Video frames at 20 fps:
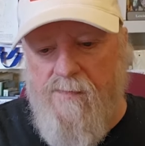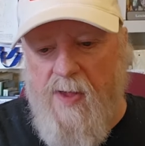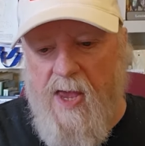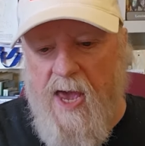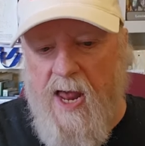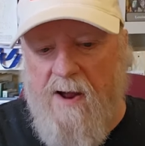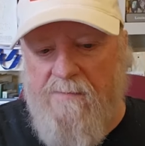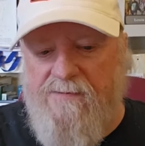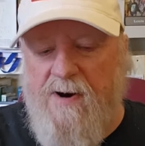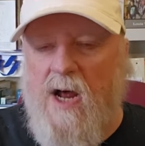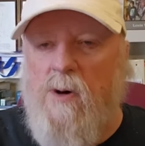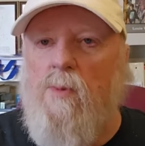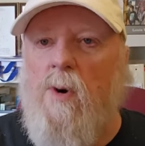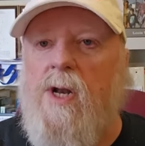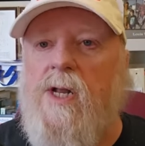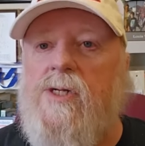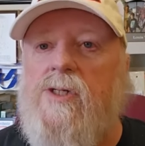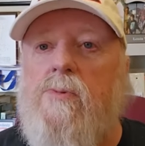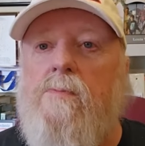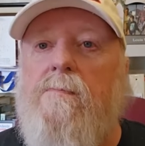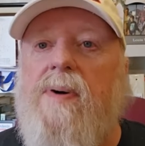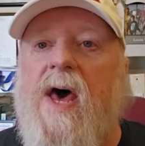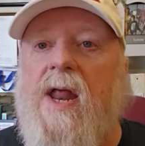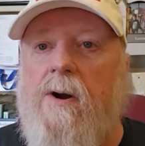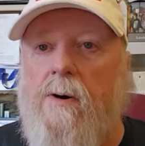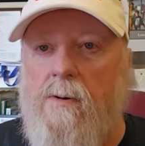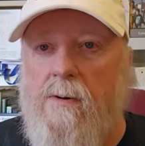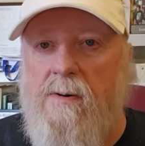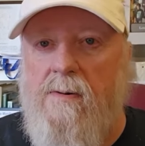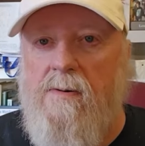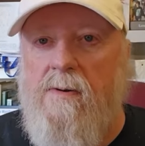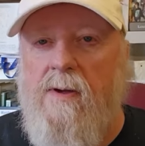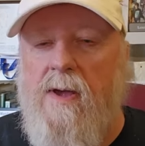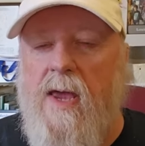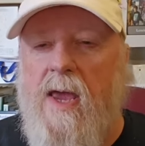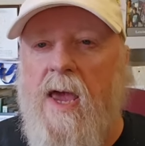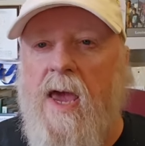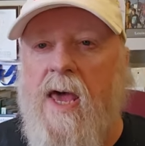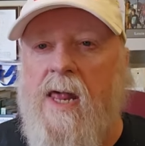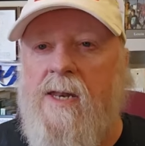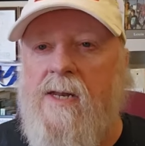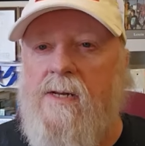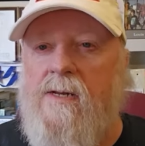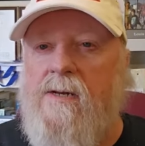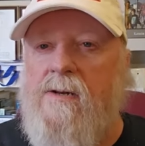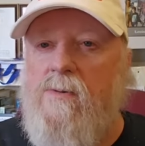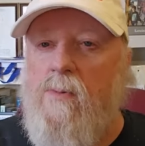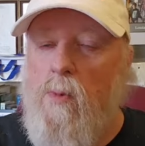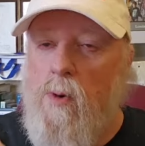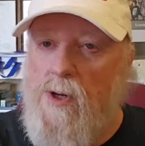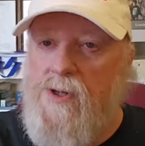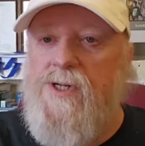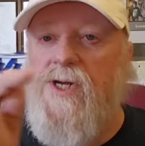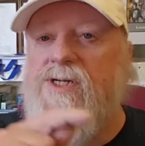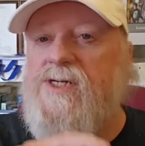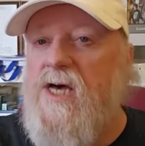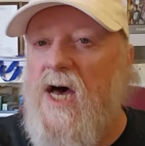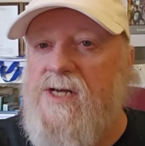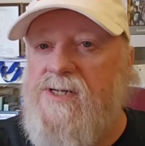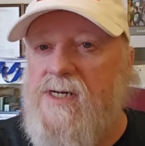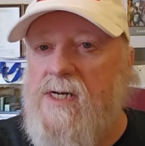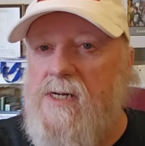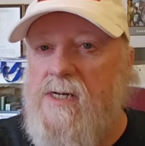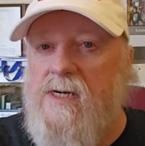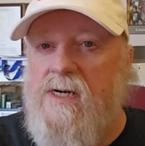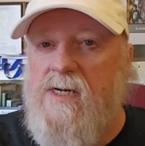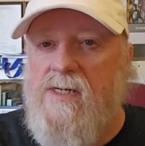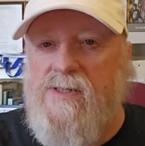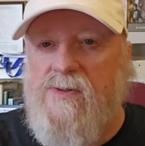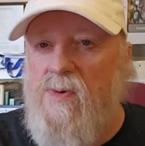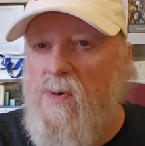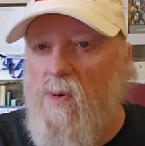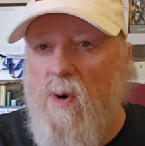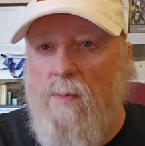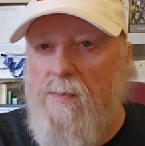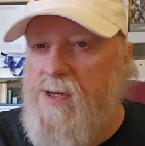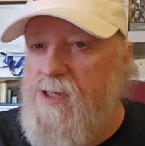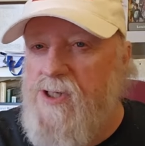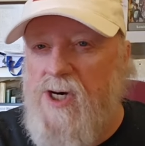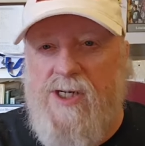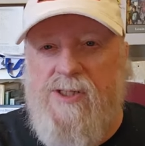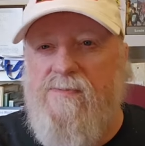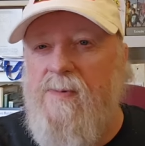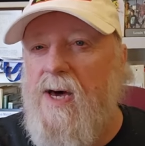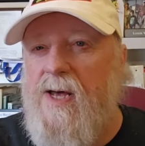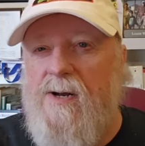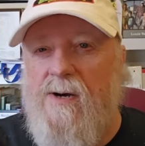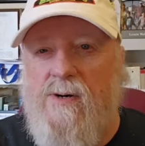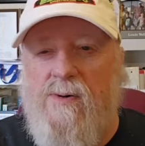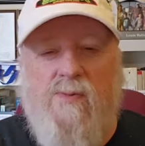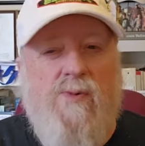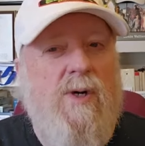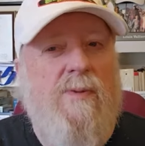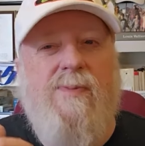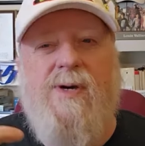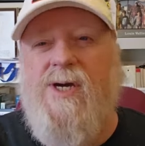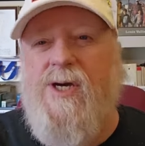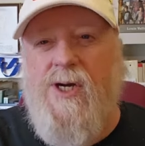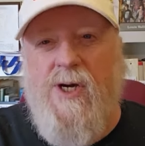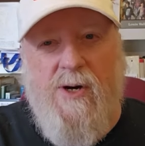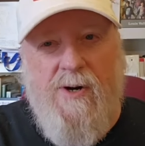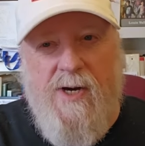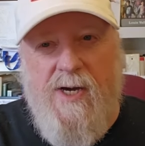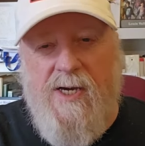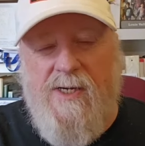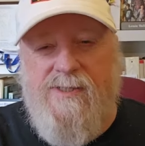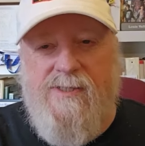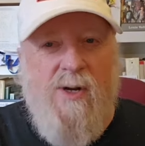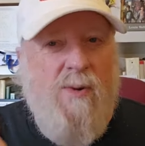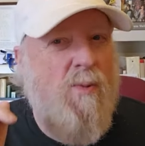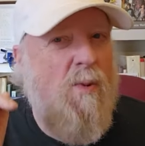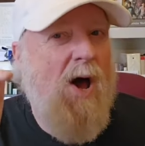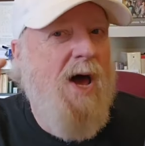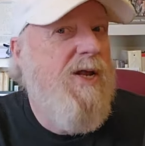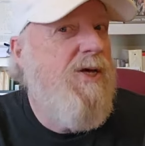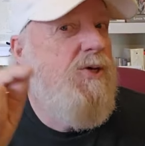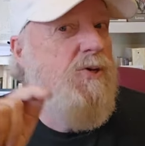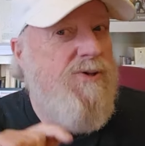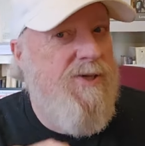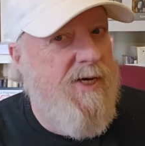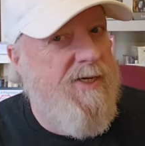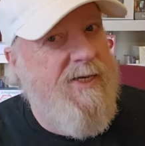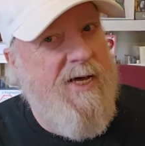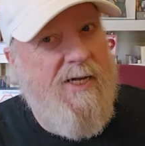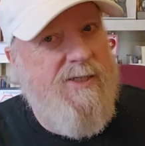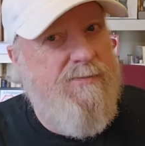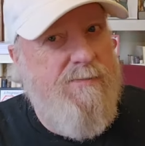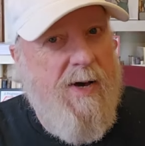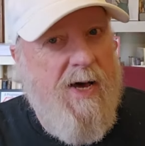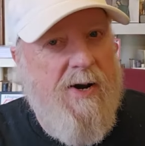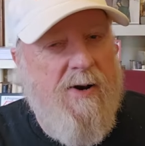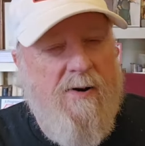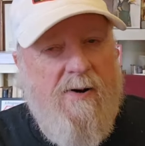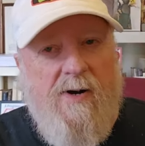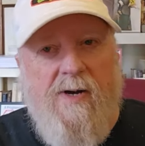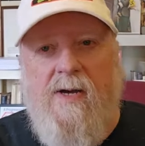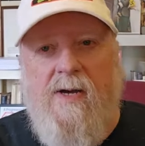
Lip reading: I'll find one that's better. And we'll discuss it, because we won't be judgmental. We'll be curious, and why do you think that's better?